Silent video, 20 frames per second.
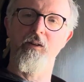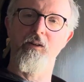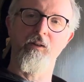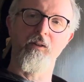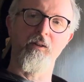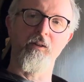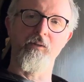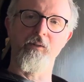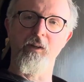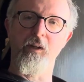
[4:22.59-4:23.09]

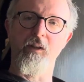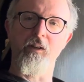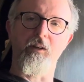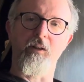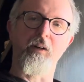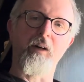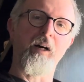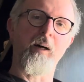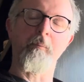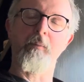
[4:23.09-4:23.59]
only the
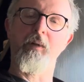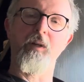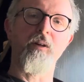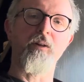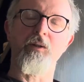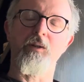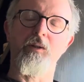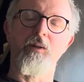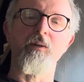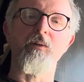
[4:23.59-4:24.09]
top
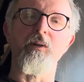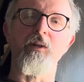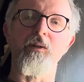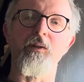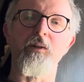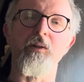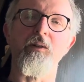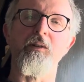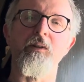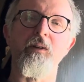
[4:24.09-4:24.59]
tier students
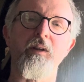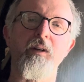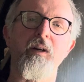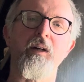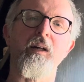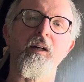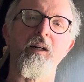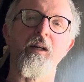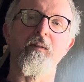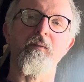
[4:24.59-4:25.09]
learn the
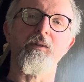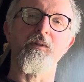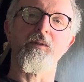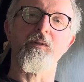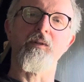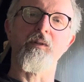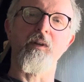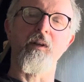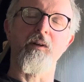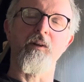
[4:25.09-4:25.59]
knives,
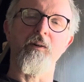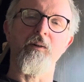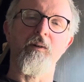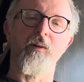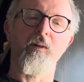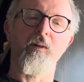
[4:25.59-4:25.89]
you know.